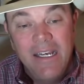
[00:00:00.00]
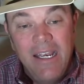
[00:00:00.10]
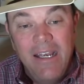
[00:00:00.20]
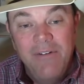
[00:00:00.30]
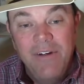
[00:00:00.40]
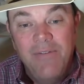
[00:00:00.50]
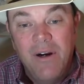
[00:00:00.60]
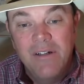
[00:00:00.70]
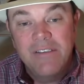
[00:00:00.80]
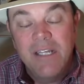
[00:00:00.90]
And we've
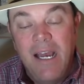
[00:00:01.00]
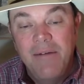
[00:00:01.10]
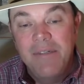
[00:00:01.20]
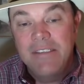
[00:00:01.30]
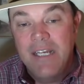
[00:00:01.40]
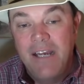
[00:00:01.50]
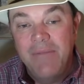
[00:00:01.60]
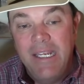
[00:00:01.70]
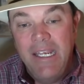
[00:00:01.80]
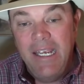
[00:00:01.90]
heard time and
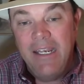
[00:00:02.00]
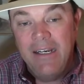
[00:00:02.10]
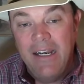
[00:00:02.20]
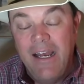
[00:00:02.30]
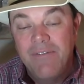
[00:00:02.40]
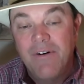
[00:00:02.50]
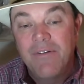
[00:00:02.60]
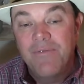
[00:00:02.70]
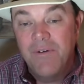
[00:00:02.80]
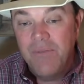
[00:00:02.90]
time again, and I've
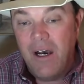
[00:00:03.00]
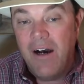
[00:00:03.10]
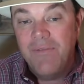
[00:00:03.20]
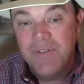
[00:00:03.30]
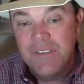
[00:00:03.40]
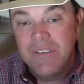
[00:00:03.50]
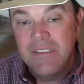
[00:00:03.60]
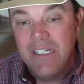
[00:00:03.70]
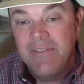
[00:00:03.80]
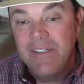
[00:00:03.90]
heard from the
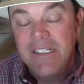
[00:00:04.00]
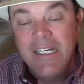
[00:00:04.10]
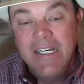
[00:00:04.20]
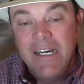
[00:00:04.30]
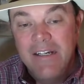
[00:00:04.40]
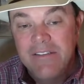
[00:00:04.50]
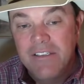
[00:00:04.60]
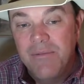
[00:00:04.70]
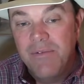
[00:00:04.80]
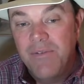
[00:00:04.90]
offices even
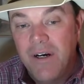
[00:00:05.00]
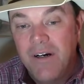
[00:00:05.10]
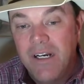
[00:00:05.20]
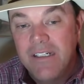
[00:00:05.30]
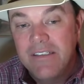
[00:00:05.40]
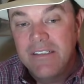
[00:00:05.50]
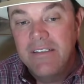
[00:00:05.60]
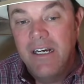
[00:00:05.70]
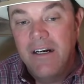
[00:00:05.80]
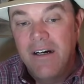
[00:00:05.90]
some of
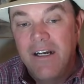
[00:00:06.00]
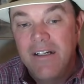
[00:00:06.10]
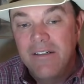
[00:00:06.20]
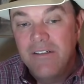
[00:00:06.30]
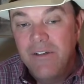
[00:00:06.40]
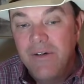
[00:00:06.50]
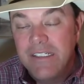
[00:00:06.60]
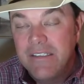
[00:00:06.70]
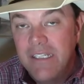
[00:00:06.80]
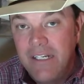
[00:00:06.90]
our
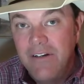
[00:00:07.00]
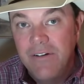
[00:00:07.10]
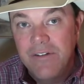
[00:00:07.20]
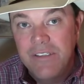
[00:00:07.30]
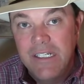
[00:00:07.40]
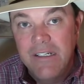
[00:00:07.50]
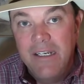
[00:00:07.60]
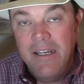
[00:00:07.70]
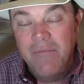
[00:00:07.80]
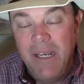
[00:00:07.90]
U.S. senators
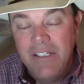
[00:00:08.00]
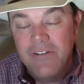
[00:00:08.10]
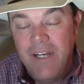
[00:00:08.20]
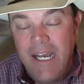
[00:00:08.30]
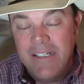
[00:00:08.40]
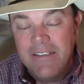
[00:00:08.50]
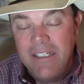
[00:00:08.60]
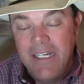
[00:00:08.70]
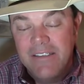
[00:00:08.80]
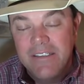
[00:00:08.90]
in major ag
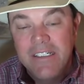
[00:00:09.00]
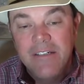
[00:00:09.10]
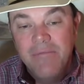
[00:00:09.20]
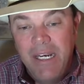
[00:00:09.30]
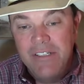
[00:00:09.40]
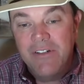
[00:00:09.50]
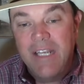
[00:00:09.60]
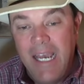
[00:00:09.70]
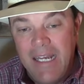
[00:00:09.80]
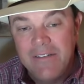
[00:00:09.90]
states, major
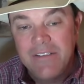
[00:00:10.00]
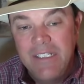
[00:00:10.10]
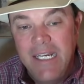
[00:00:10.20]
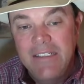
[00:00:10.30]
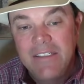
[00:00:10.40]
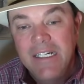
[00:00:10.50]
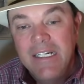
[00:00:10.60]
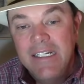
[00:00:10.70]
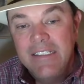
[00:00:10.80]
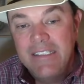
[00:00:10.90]
cattle states,
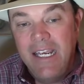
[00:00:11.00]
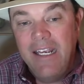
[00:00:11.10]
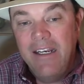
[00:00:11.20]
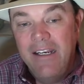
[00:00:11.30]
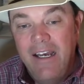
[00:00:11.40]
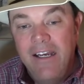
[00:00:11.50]
saying,